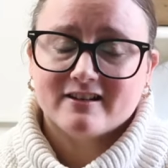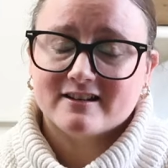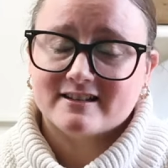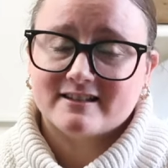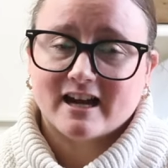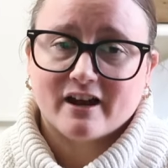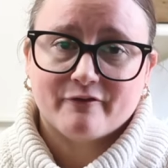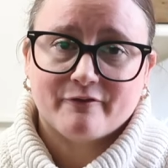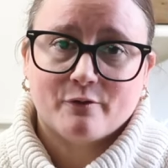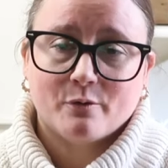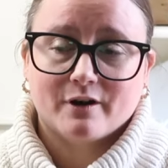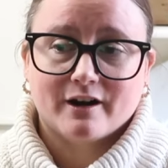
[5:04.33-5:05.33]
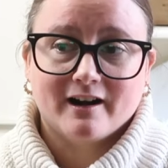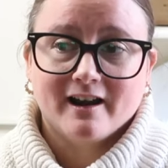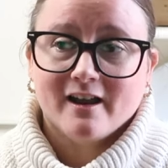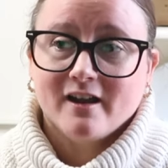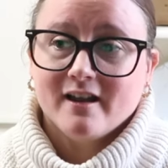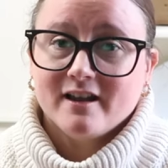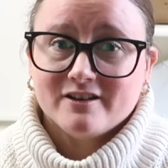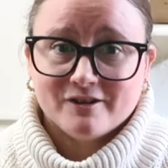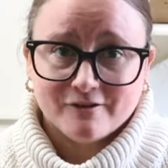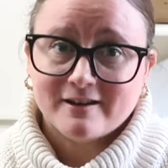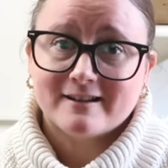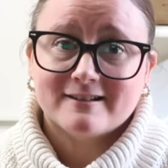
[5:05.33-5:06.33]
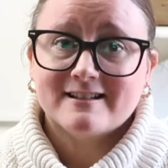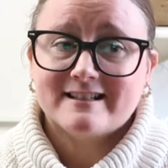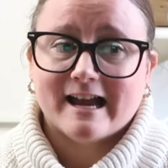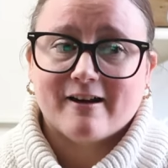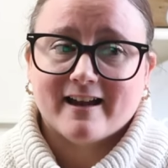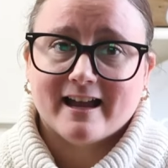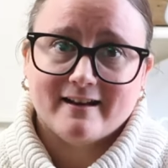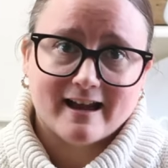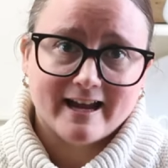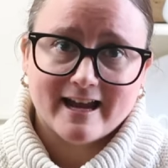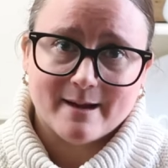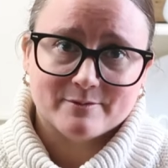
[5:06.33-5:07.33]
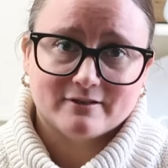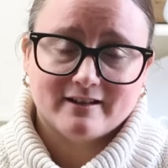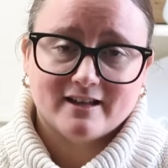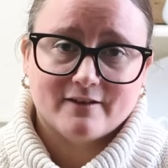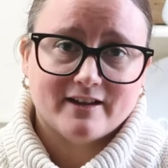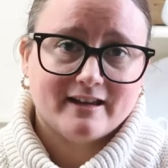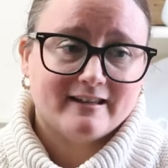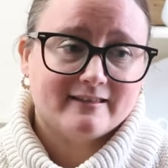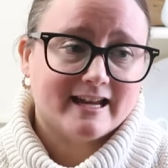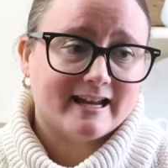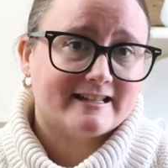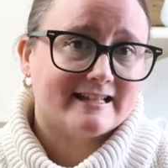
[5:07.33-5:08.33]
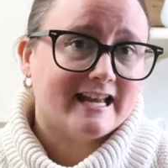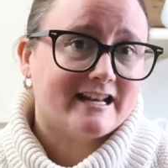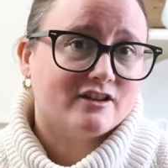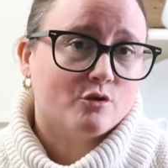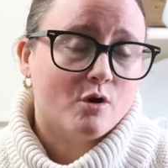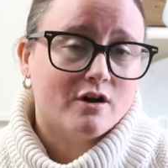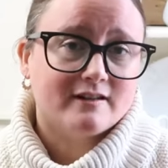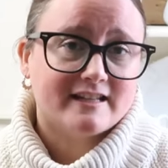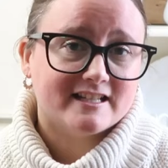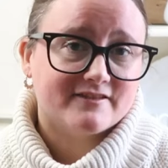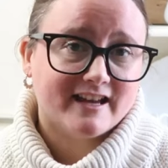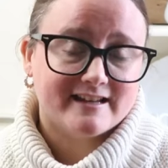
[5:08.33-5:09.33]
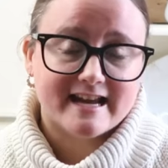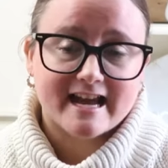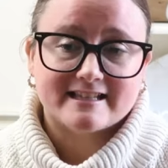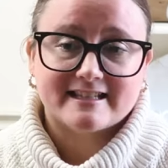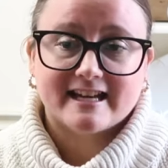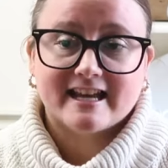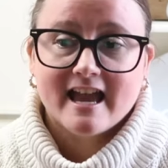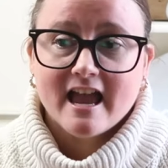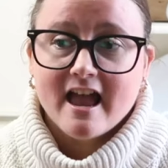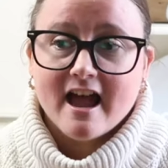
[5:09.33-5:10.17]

their stuff for two years now and I absolutely love it. And like I said, quality is fantastic.